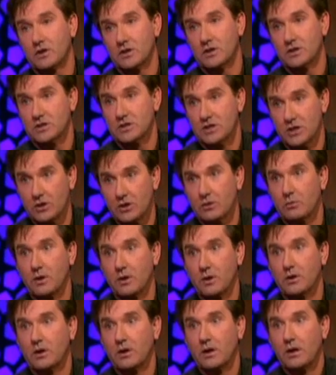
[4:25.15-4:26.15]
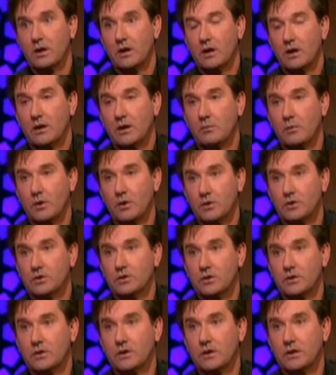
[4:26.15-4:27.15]
considerable
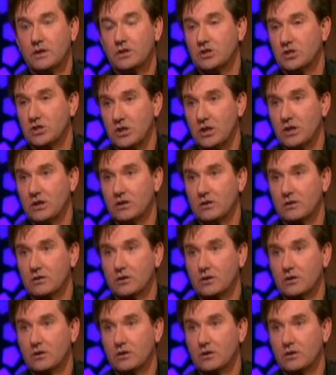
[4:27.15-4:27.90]
amount each year,